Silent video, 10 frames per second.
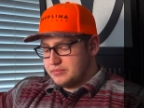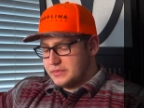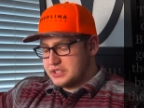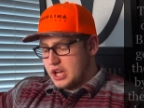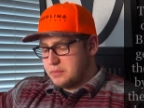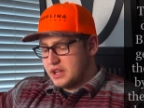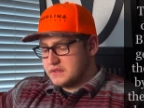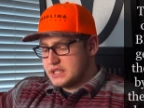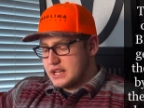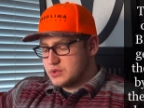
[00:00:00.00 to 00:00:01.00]
The topic of
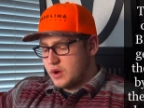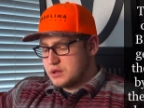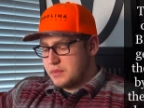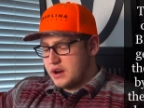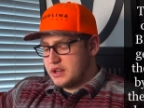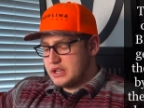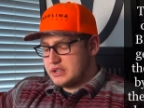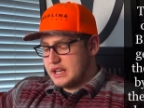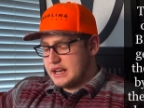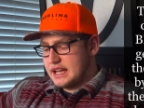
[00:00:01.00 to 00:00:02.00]
Sasquatch burying their
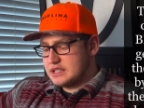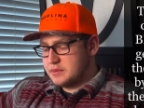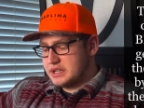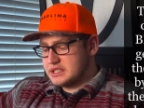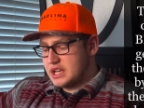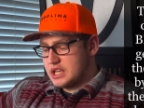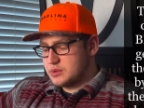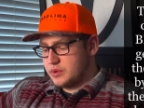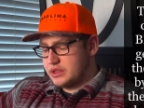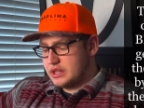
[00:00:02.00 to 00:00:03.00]
dead has been
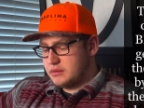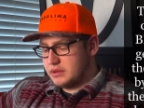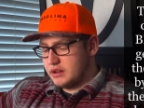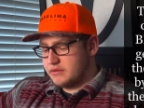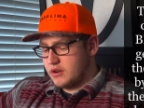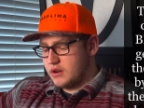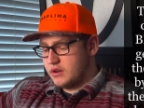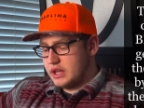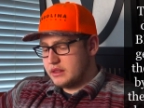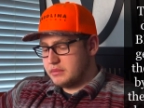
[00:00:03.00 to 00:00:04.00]
discussed within the
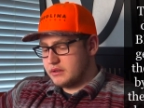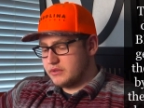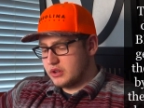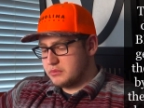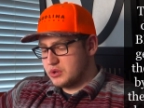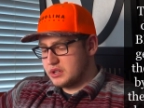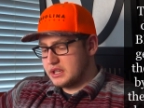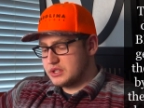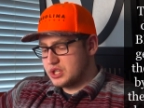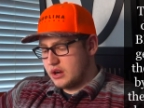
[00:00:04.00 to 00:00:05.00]
BFRO and the Bigfoot
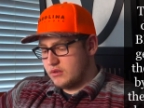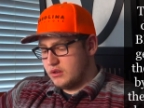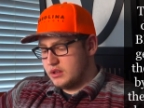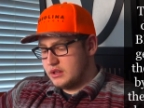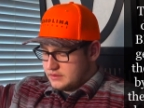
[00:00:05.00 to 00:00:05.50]
community in general.